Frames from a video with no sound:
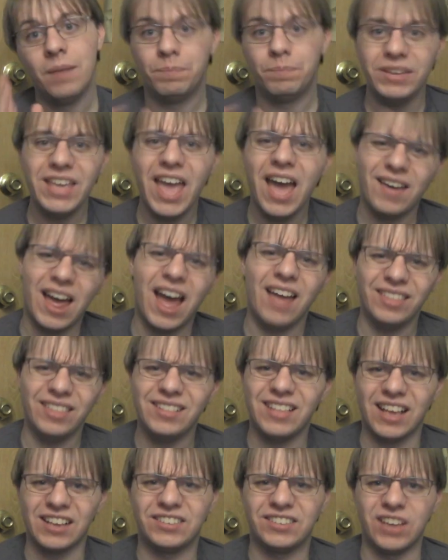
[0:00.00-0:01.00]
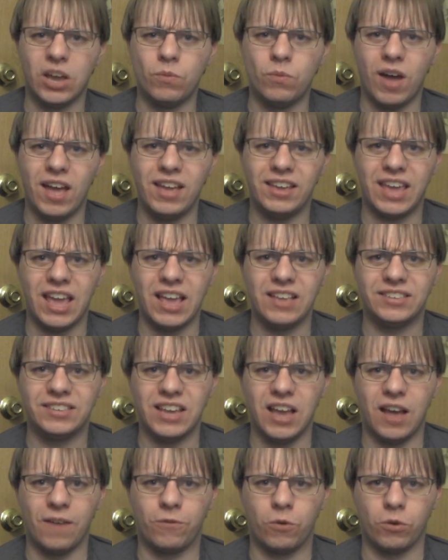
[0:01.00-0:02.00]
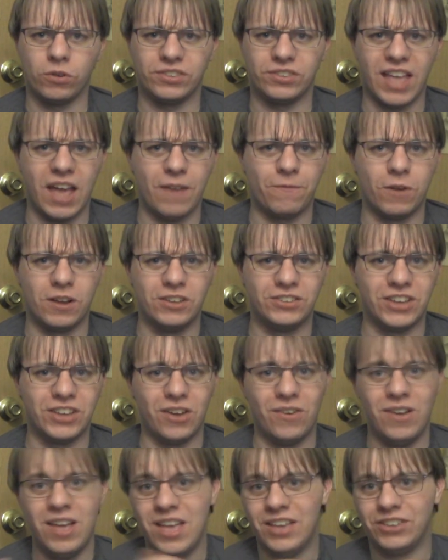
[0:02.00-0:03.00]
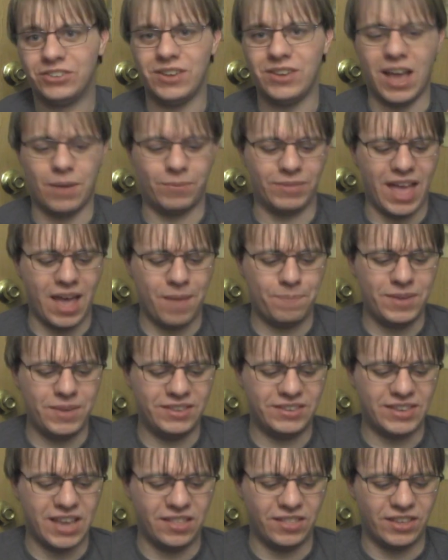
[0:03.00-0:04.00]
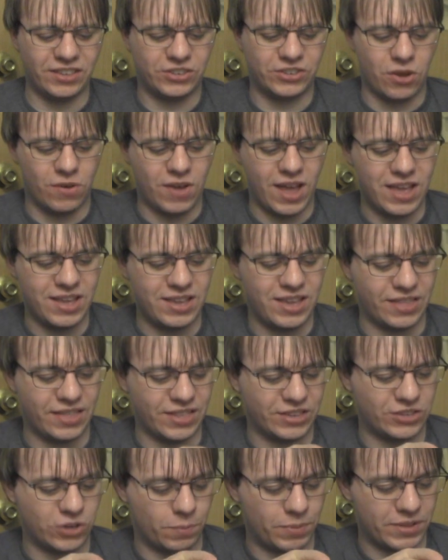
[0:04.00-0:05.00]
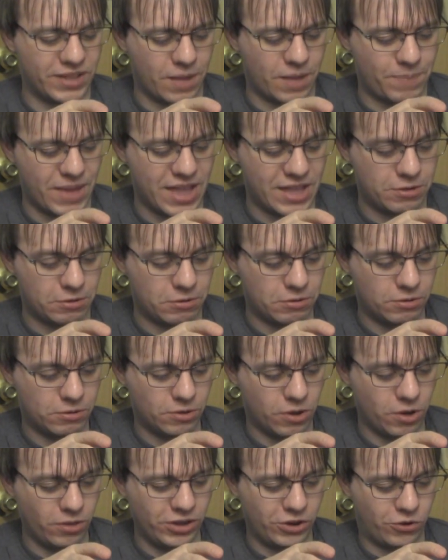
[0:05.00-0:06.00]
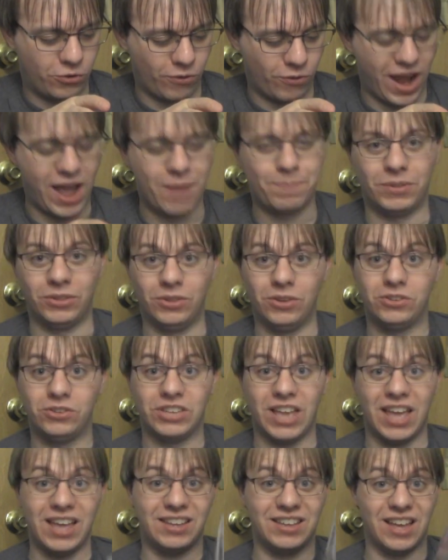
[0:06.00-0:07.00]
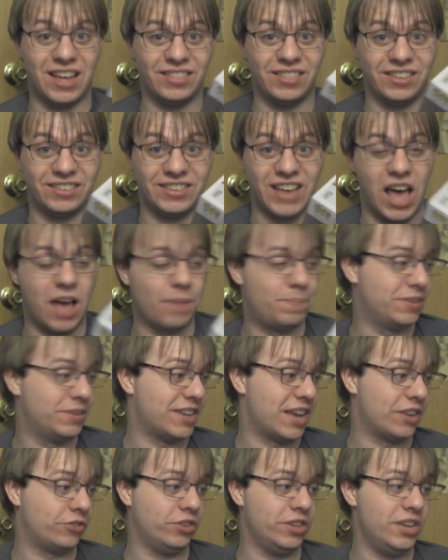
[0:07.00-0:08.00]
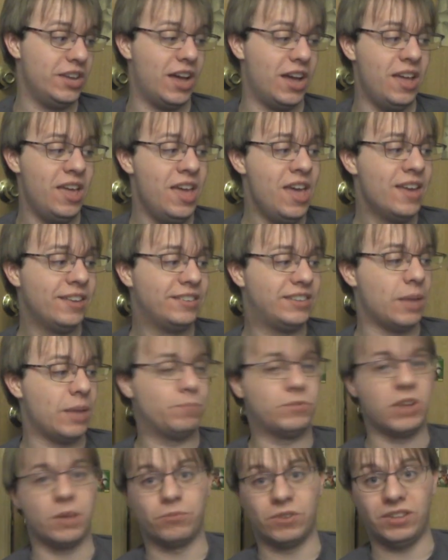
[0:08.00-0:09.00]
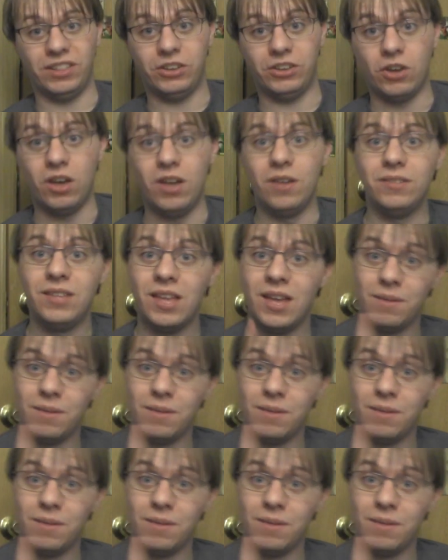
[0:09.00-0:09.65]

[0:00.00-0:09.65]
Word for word: But yeah, I think that's what I can say, of course, that front. So yeah, with that being said, let's go ahead and get this opened up. And holy crap, it looks like the top is actually taped up really good.